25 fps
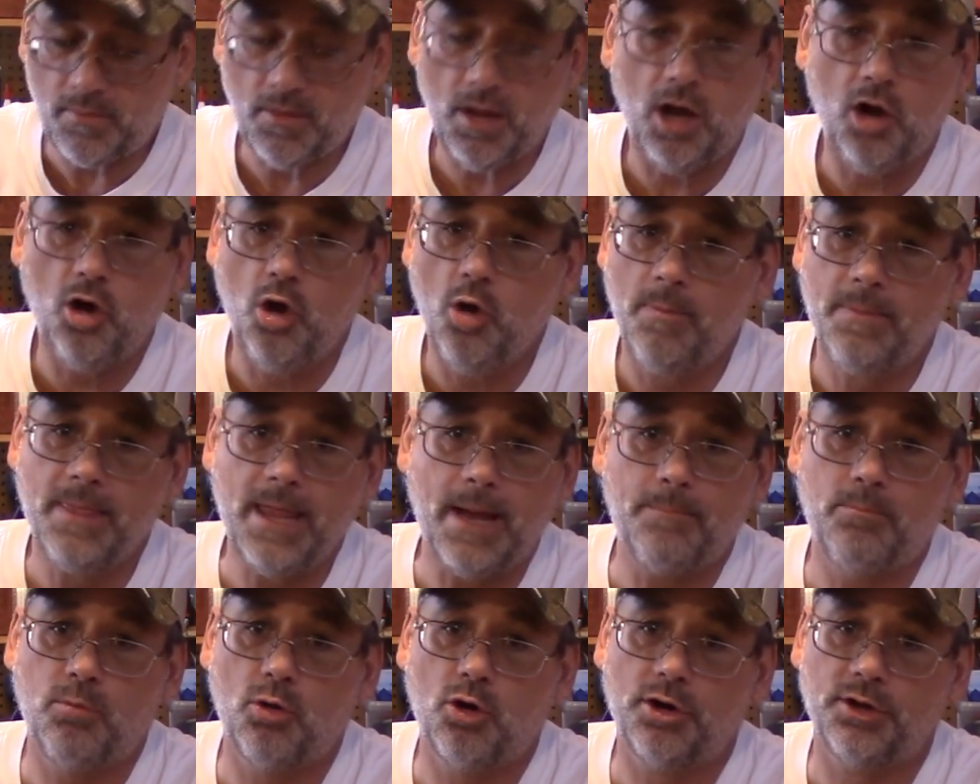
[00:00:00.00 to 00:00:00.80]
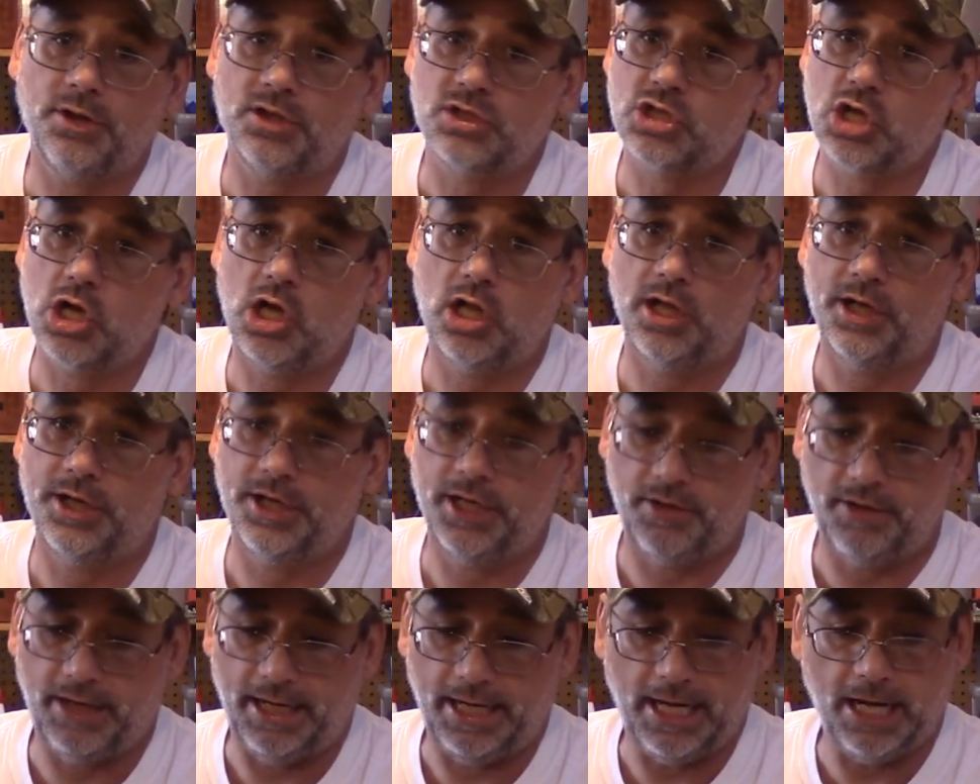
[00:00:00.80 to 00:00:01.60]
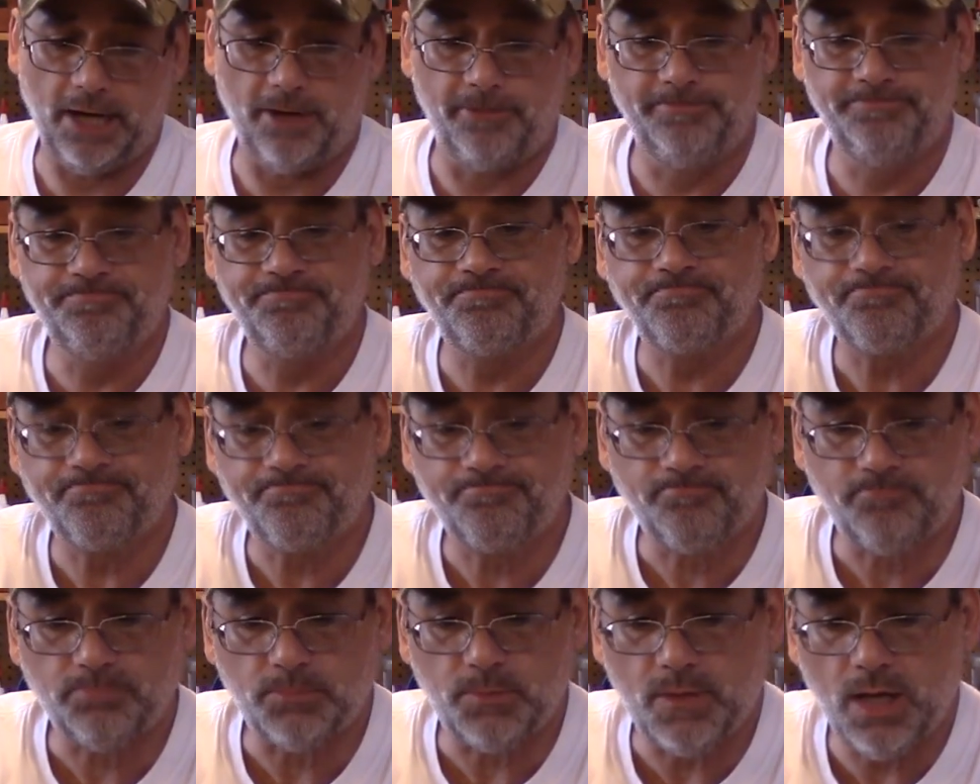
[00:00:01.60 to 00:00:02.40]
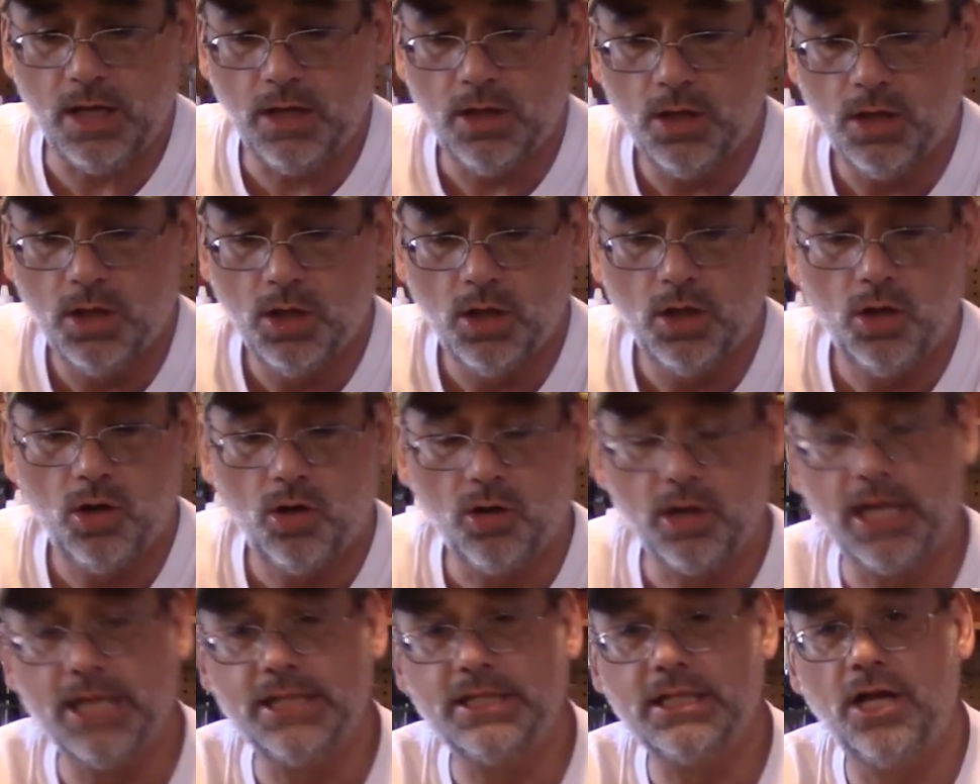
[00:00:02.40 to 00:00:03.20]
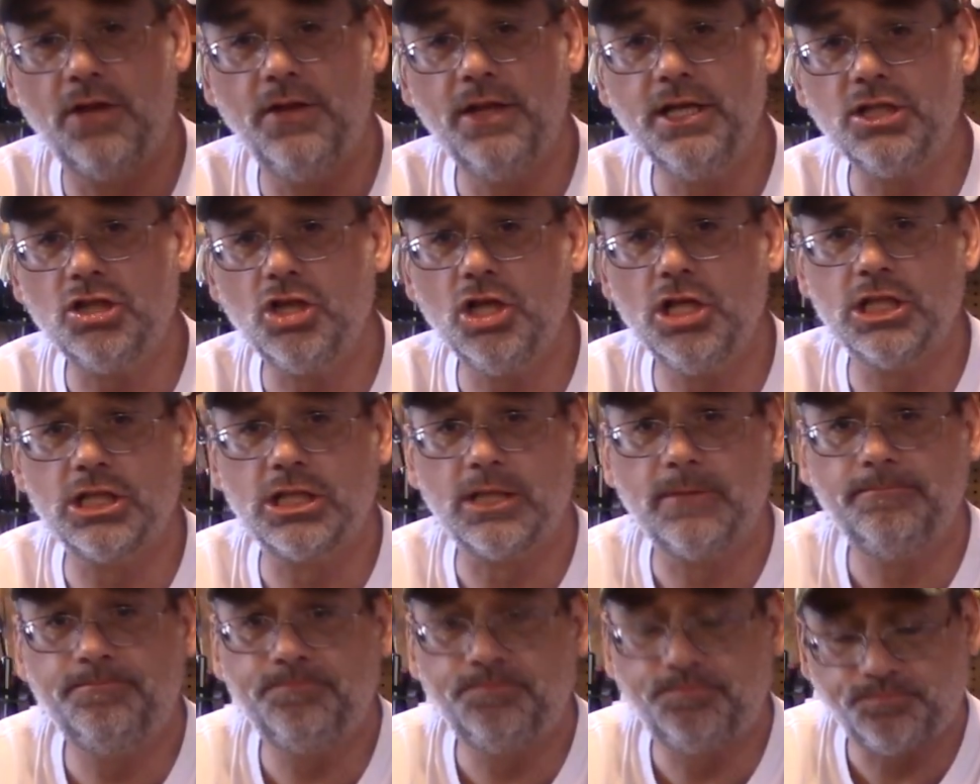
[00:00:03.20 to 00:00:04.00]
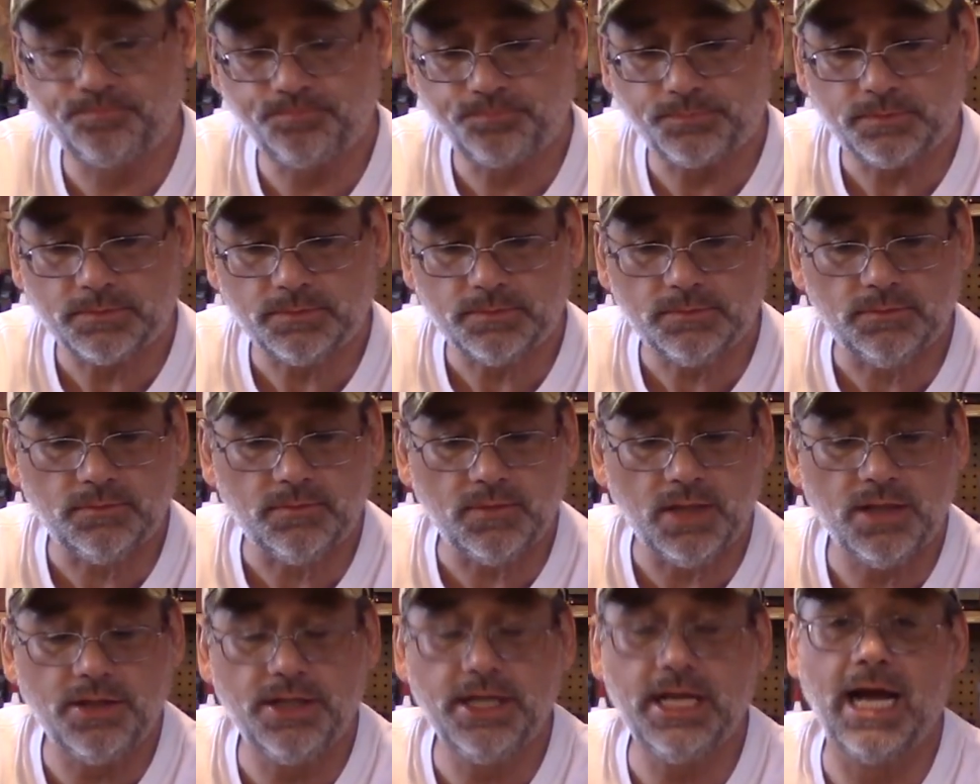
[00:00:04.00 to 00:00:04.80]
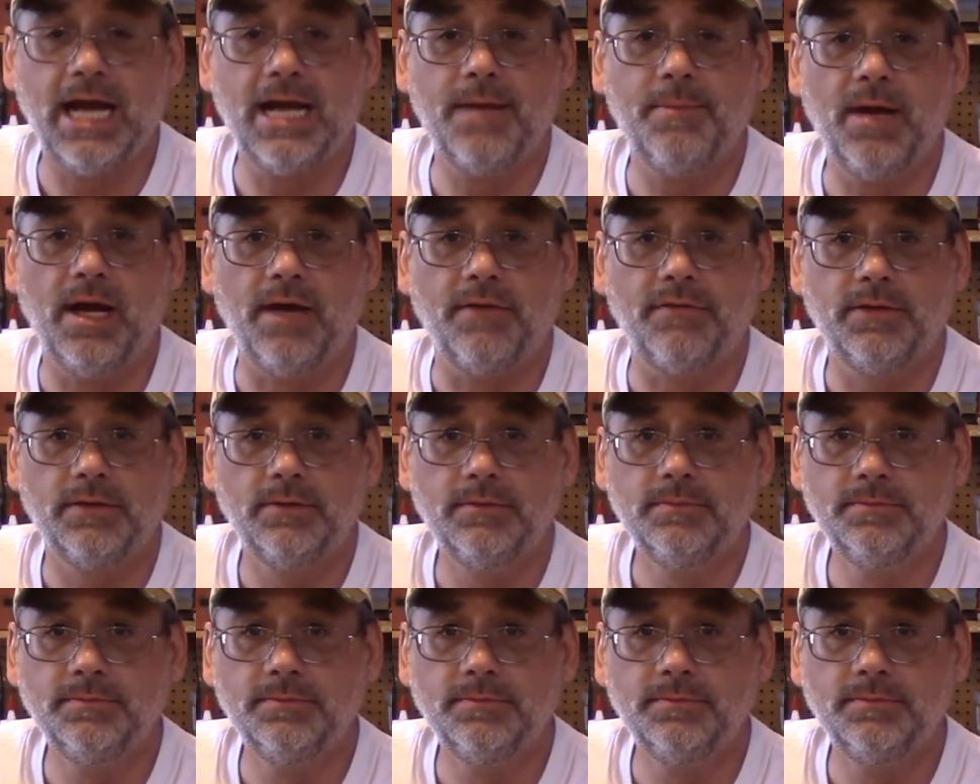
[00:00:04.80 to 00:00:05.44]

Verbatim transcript: I hope I'm not boring the skull out of you right now. Okay, so this is the IMF.